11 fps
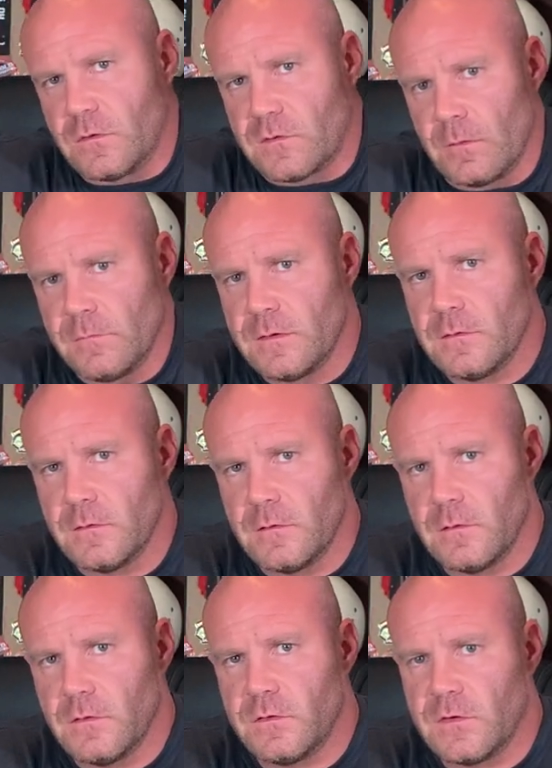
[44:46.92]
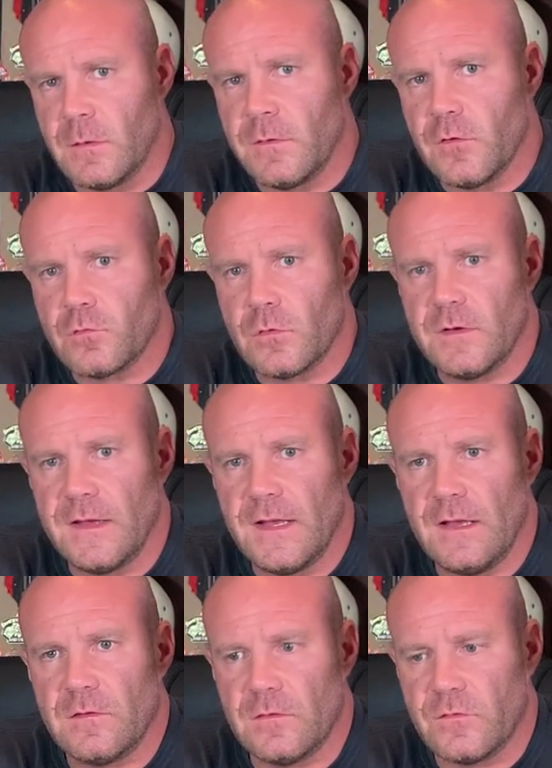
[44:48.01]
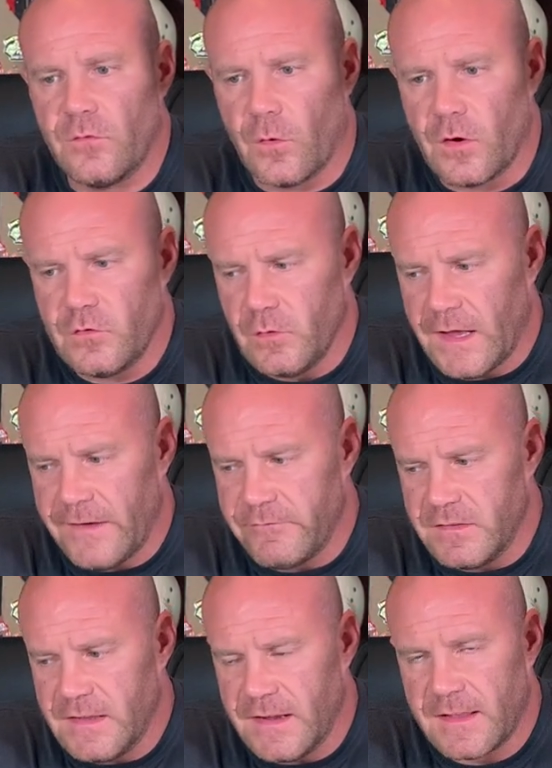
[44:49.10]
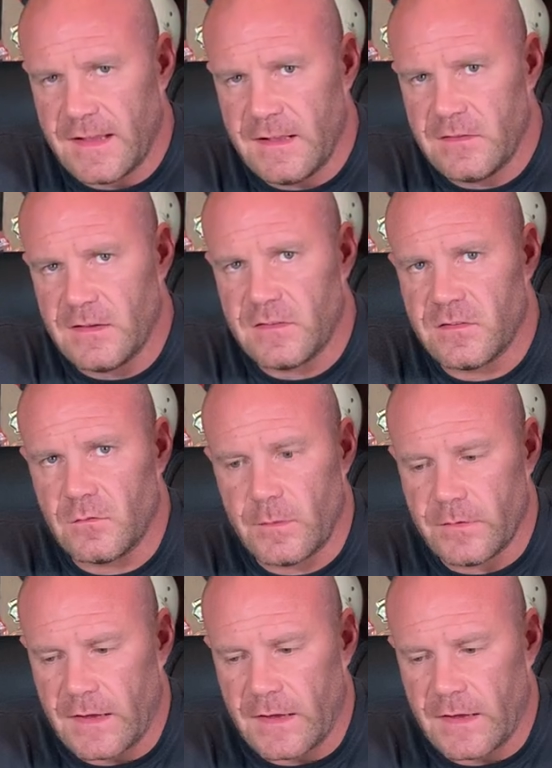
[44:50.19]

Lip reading: some of those routines, as far as you having dedicated sets and reps,